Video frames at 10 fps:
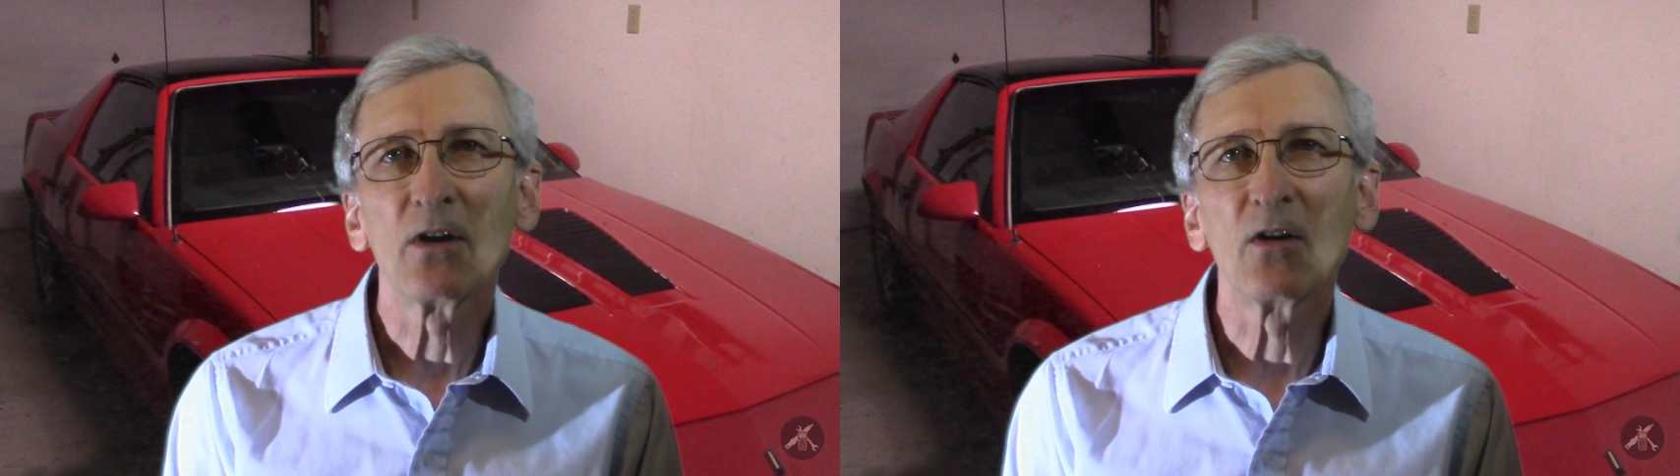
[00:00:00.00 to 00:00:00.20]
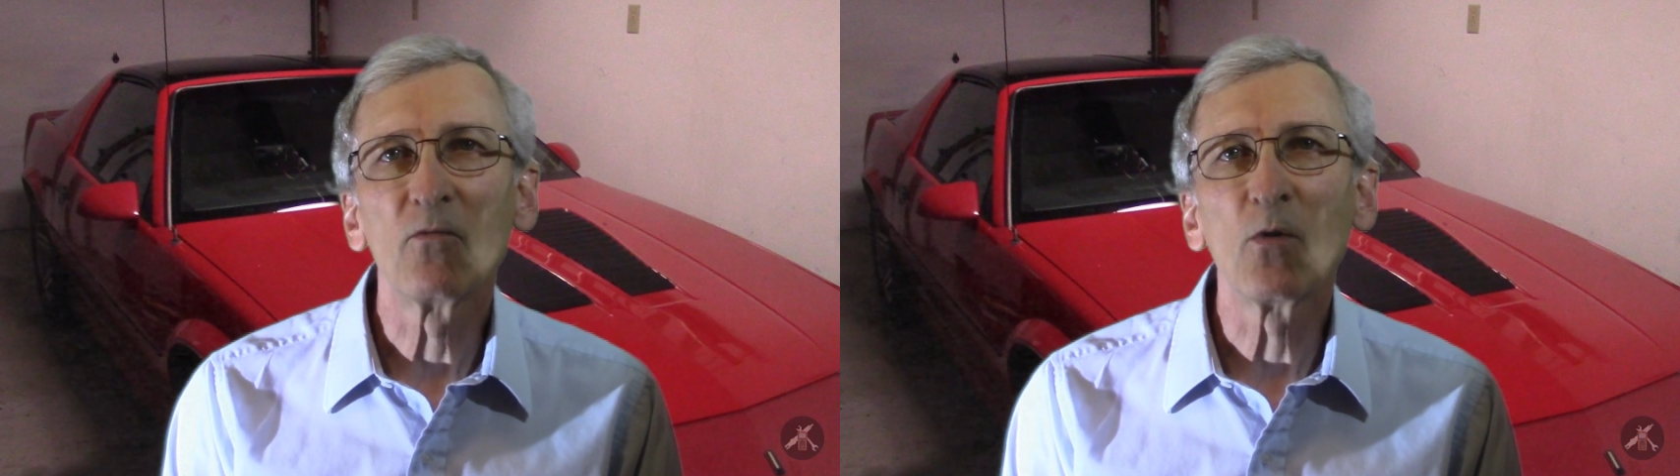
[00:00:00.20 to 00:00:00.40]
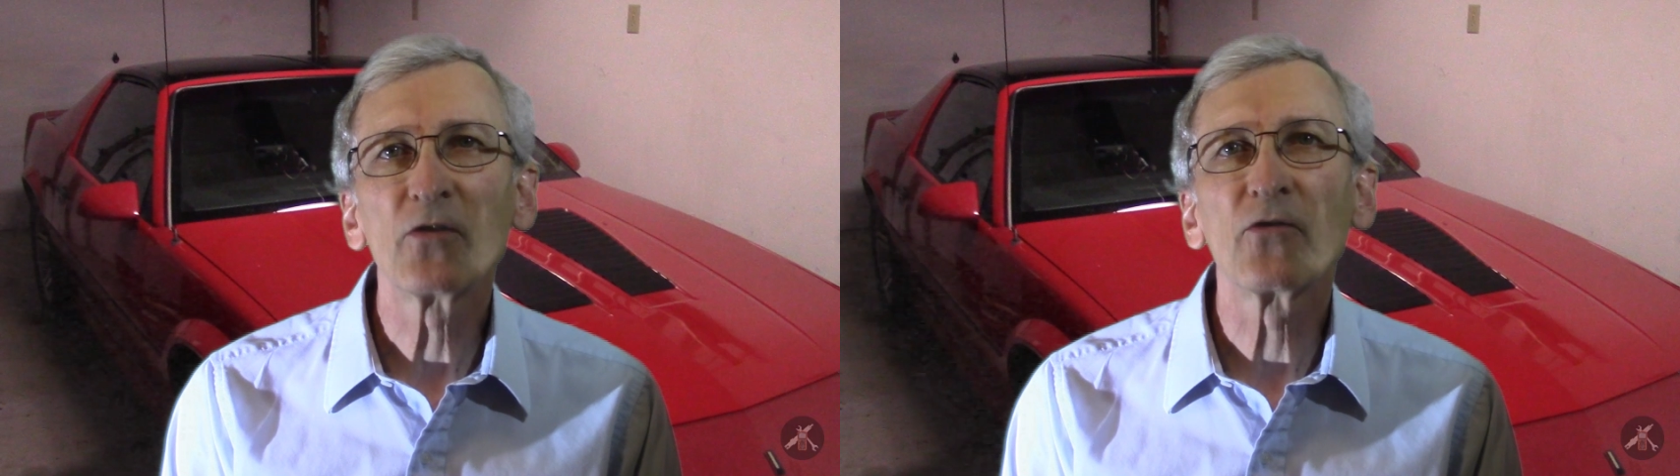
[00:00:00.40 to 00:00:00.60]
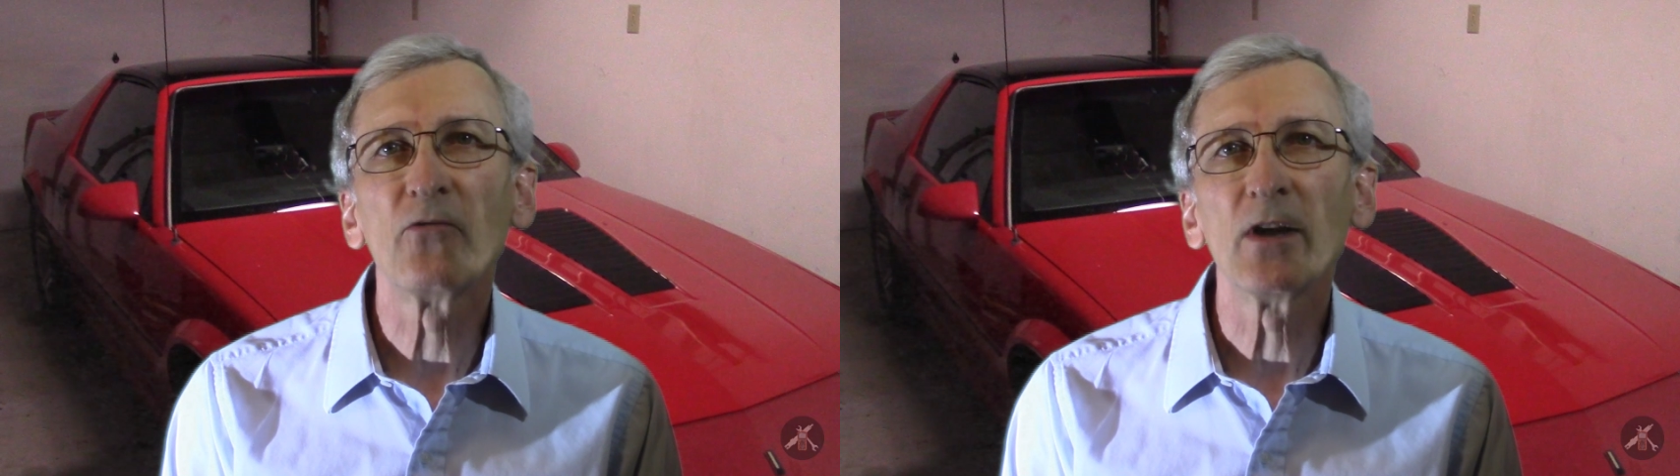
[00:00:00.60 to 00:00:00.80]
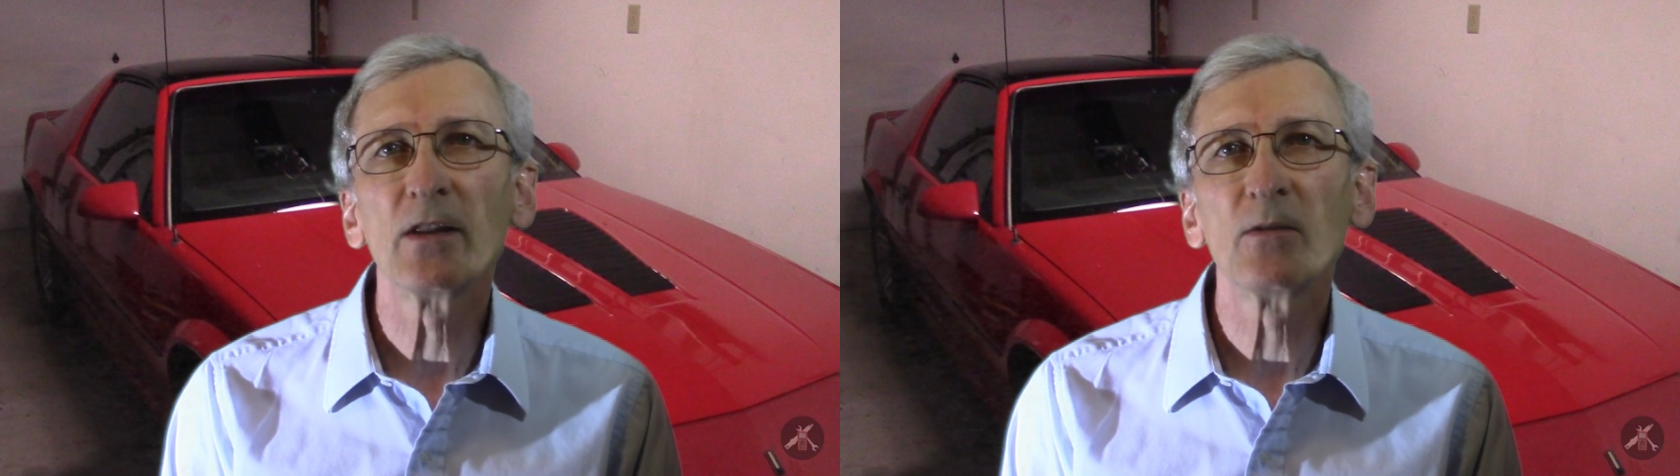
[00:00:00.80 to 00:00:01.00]
what's
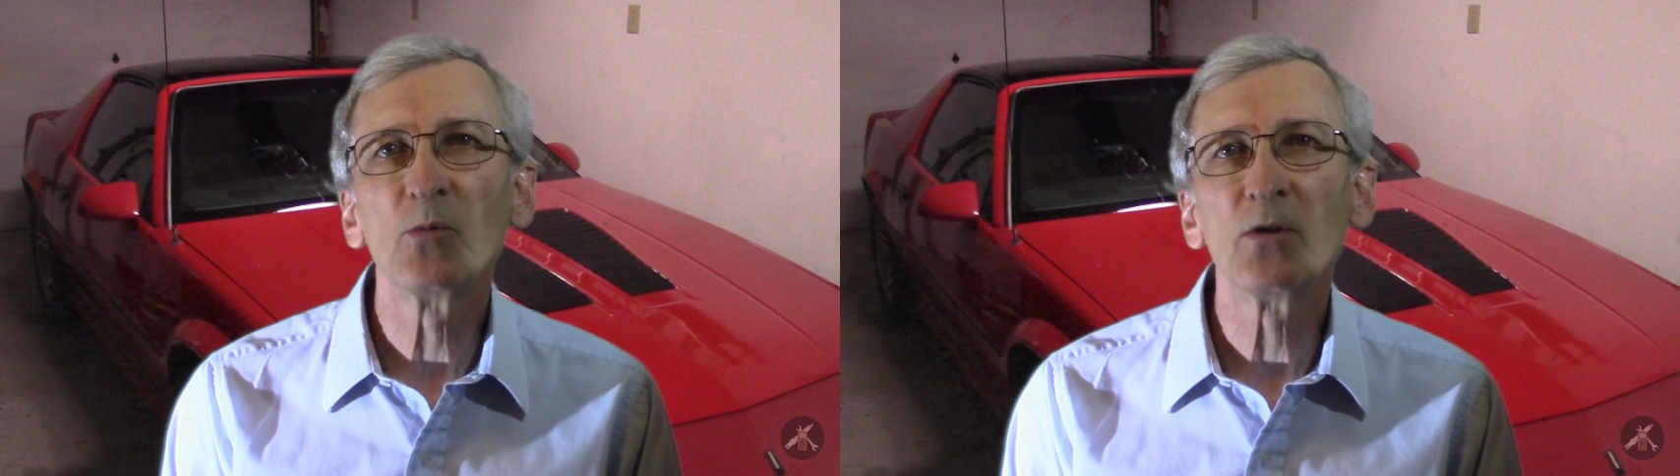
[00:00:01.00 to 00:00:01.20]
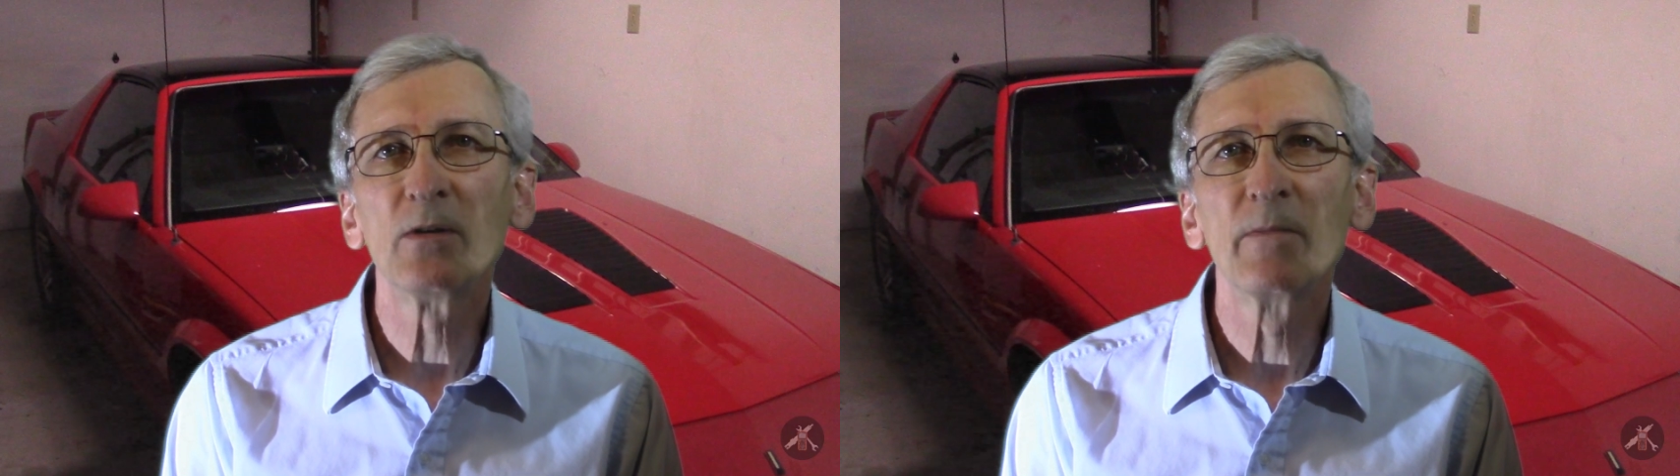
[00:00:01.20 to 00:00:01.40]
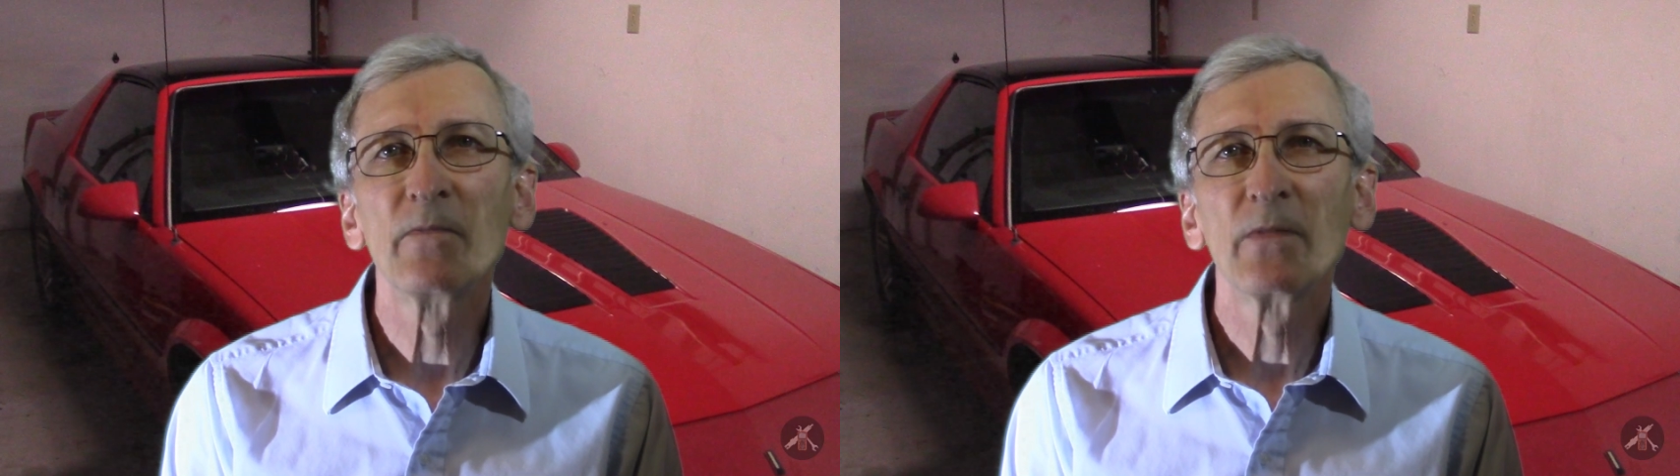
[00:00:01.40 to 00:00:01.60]
available